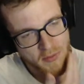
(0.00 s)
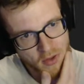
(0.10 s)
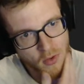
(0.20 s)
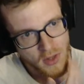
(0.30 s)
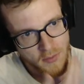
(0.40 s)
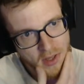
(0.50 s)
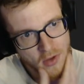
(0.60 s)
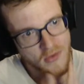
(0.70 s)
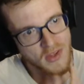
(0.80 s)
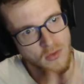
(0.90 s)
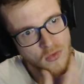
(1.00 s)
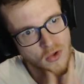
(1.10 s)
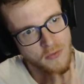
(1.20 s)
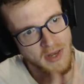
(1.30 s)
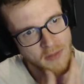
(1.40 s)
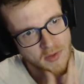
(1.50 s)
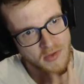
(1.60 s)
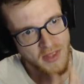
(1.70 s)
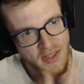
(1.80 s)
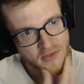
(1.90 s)
but only because I do so many
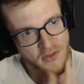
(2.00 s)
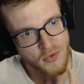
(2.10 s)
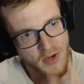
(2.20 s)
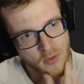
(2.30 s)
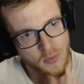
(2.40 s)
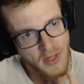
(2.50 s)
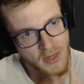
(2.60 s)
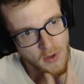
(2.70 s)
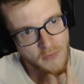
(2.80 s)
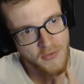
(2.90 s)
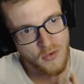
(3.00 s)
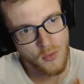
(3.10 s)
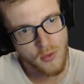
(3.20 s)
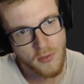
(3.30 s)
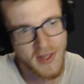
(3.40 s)
mistakes and try to play them off as cool.